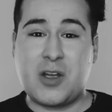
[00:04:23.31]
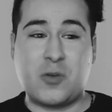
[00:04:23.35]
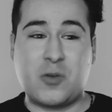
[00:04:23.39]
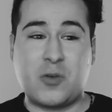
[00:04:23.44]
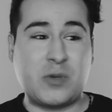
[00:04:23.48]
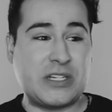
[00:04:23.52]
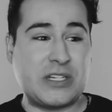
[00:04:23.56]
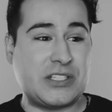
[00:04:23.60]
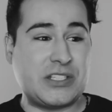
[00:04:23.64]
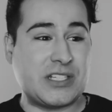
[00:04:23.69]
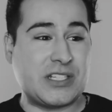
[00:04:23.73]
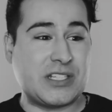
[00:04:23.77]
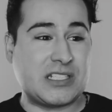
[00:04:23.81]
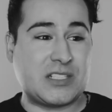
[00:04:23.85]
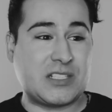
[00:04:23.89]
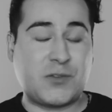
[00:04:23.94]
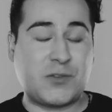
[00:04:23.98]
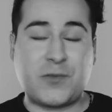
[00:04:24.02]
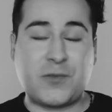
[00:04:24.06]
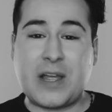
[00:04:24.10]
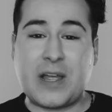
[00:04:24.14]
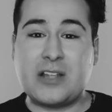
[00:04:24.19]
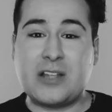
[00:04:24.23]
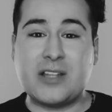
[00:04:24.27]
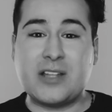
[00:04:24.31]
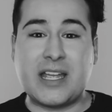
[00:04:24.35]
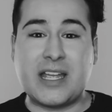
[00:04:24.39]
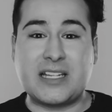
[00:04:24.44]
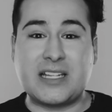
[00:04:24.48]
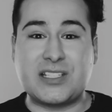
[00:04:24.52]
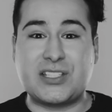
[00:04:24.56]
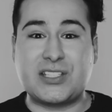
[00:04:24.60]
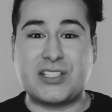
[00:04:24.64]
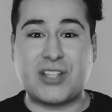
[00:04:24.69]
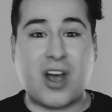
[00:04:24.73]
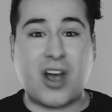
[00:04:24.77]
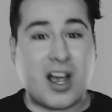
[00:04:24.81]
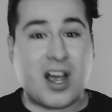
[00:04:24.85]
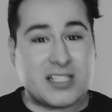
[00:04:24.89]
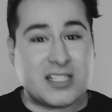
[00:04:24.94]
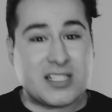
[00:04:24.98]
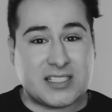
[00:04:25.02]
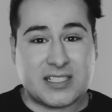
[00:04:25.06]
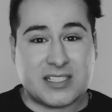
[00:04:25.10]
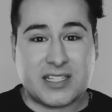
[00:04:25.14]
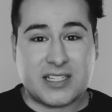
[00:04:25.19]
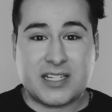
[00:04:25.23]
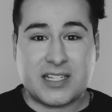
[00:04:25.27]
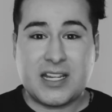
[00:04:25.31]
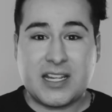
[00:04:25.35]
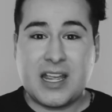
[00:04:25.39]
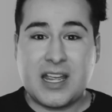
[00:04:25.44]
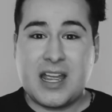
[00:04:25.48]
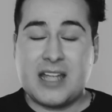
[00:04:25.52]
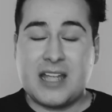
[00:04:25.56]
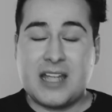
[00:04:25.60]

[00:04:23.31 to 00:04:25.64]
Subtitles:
we just felt exhausted,